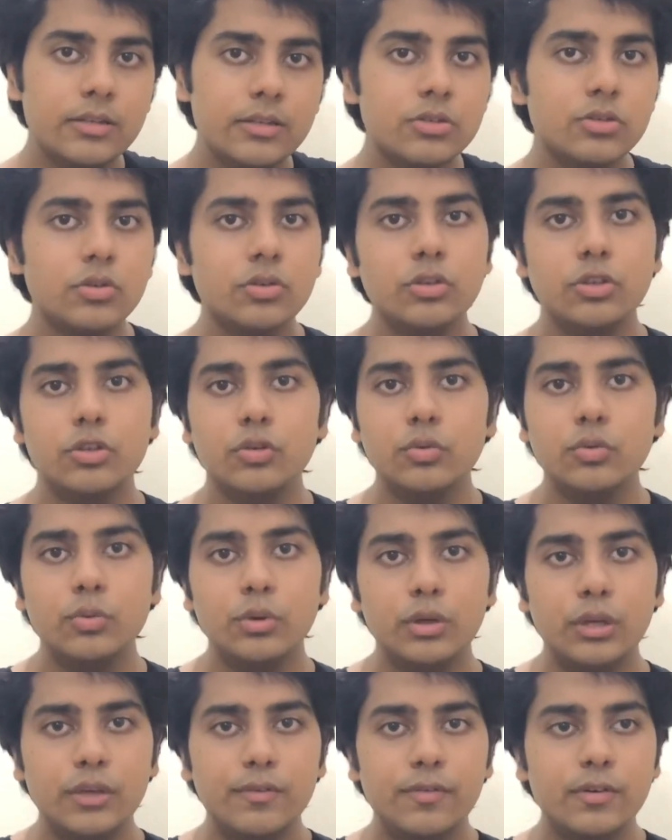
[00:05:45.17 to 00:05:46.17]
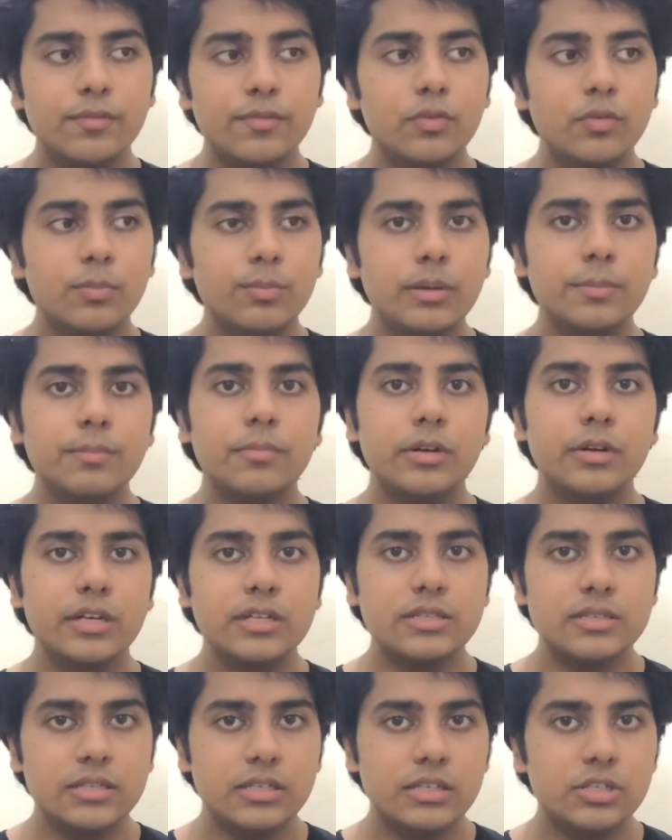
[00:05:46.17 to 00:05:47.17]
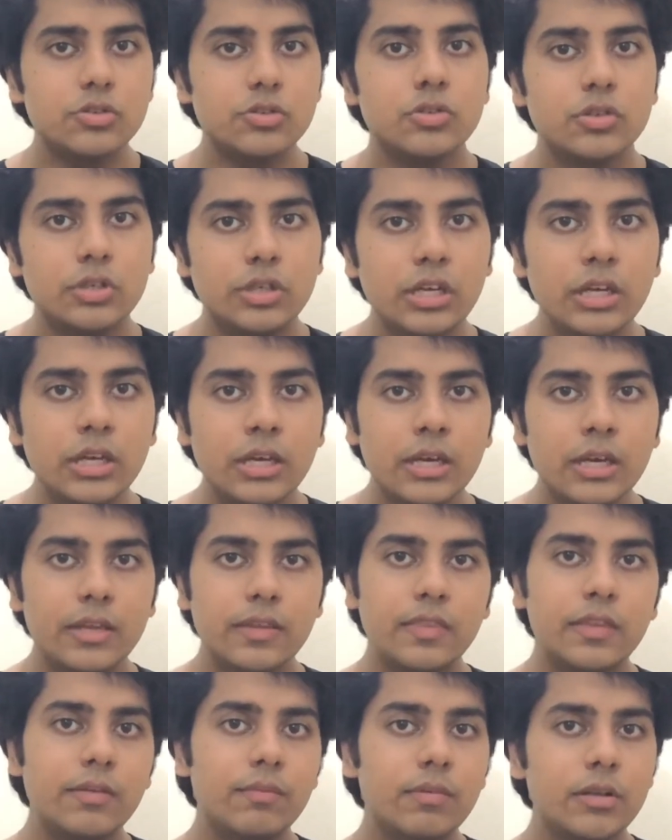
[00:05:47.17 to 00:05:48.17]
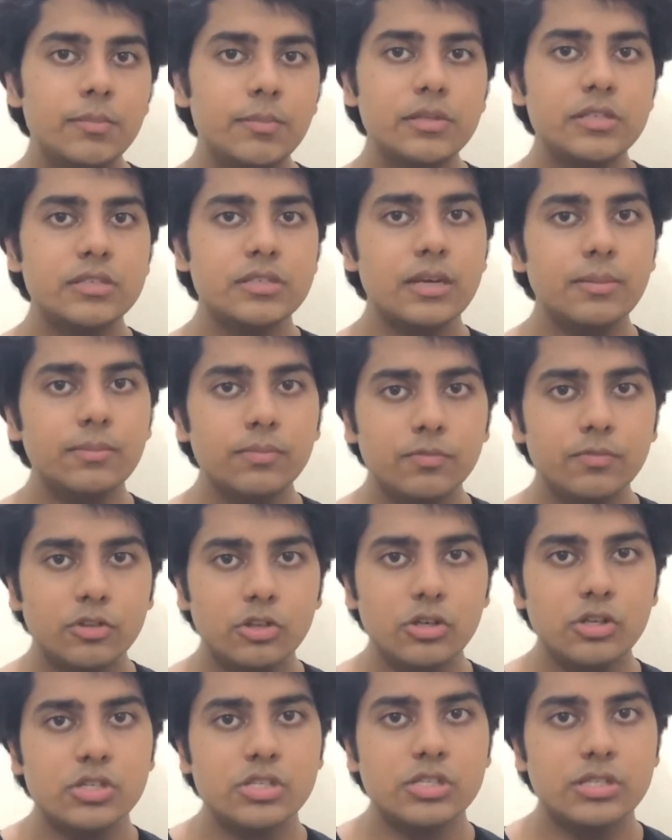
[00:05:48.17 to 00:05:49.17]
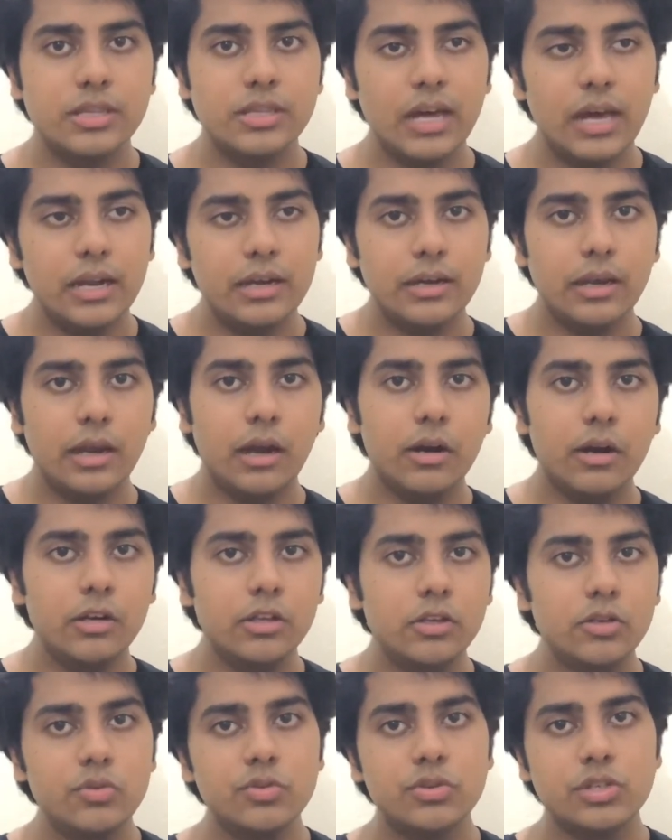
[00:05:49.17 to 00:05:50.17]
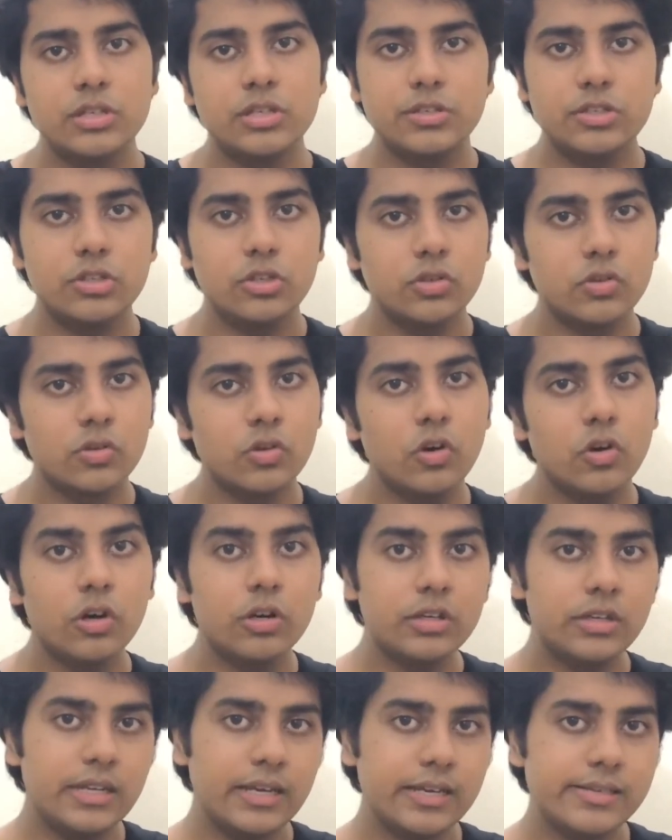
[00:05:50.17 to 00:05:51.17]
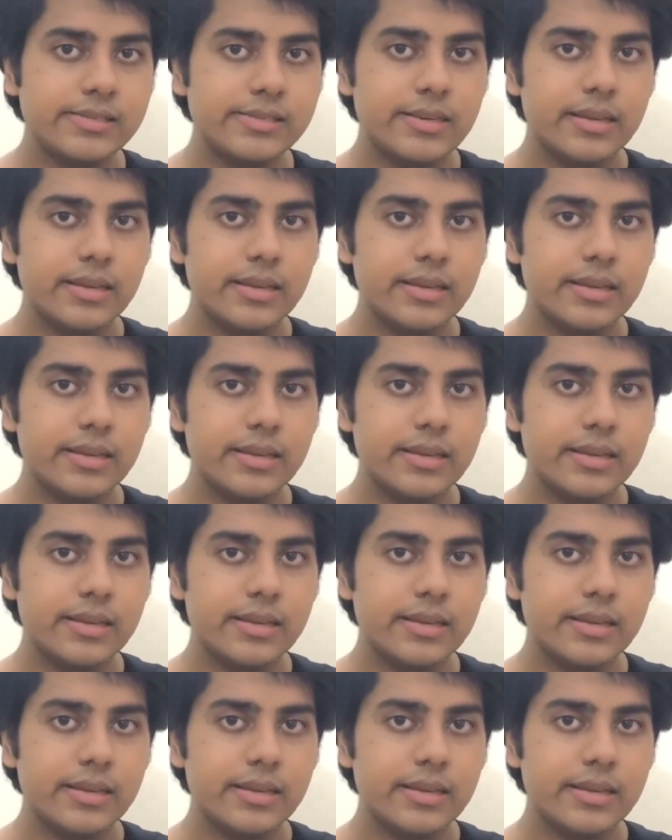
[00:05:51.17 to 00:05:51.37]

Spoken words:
So even if you memorize a dictionary, there will be some words that are used in a certain context.